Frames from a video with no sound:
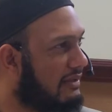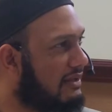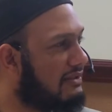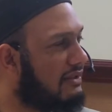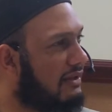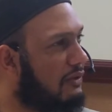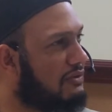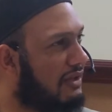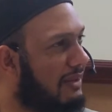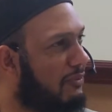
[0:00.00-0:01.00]
Is the
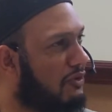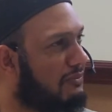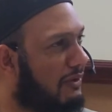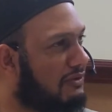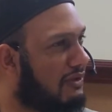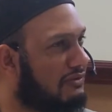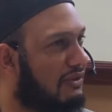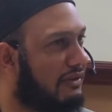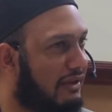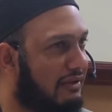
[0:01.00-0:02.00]
rose red because most roses
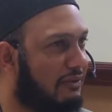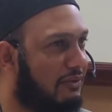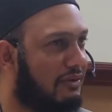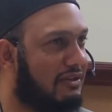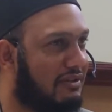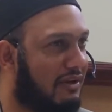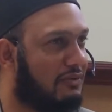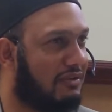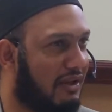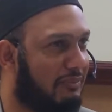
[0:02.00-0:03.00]
are red, or is the
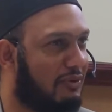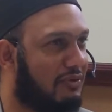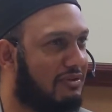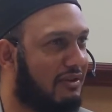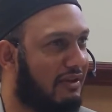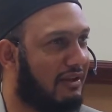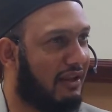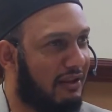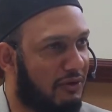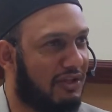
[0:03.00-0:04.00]
rose red because the
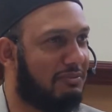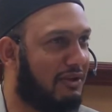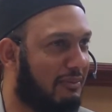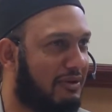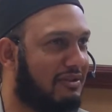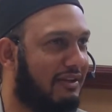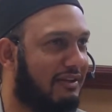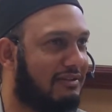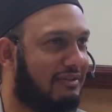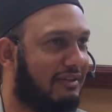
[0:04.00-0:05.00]
red rose has been
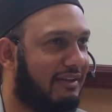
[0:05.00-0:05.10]
commercialized?